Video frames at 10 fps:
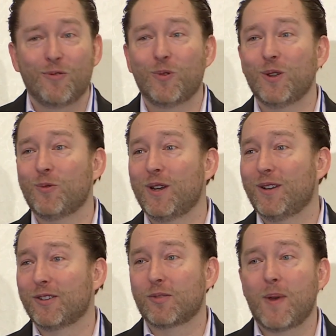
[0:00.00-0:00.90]
We
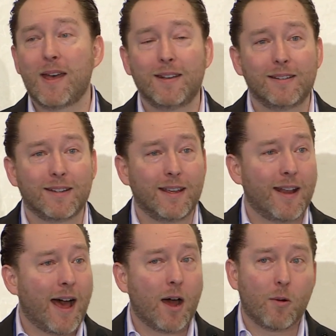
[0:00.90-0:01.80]
will spend an
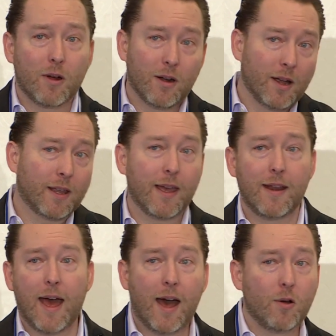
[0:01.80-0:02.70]
hour, again,
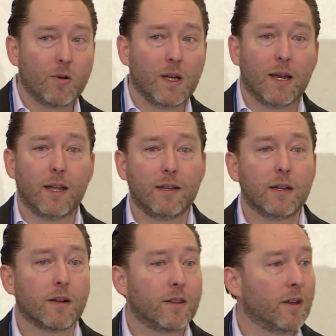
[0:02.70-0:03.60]
out
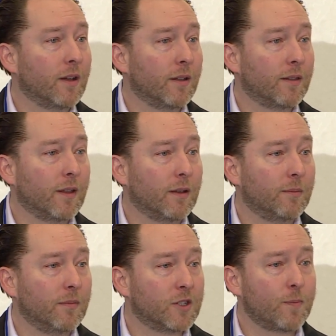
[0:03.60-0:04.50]
near the
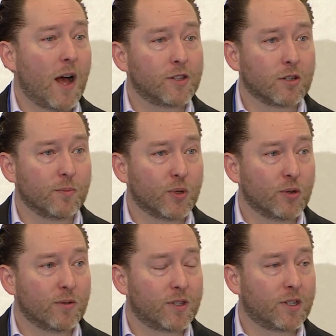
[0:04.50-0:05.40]
sponsor
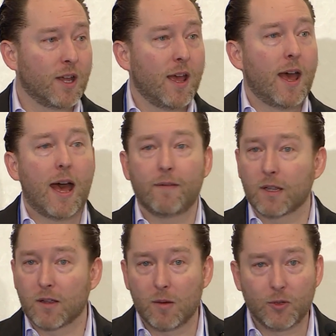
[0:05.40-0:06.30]
booths, having
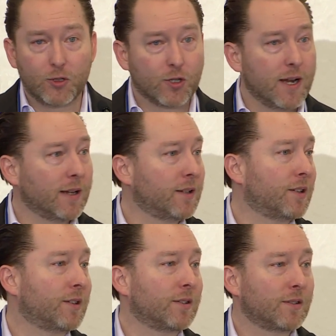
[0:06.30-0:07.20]
a couple
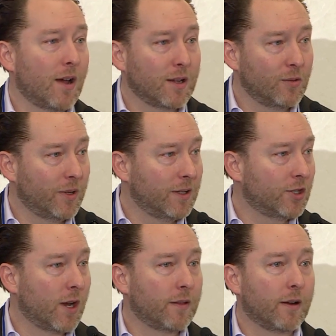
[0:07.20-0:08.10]
drinks, talking with
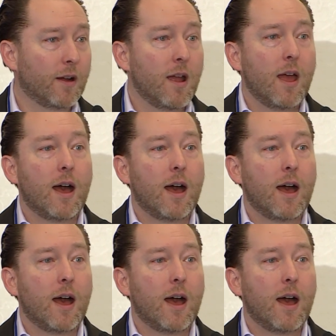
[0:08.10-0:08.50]
each other.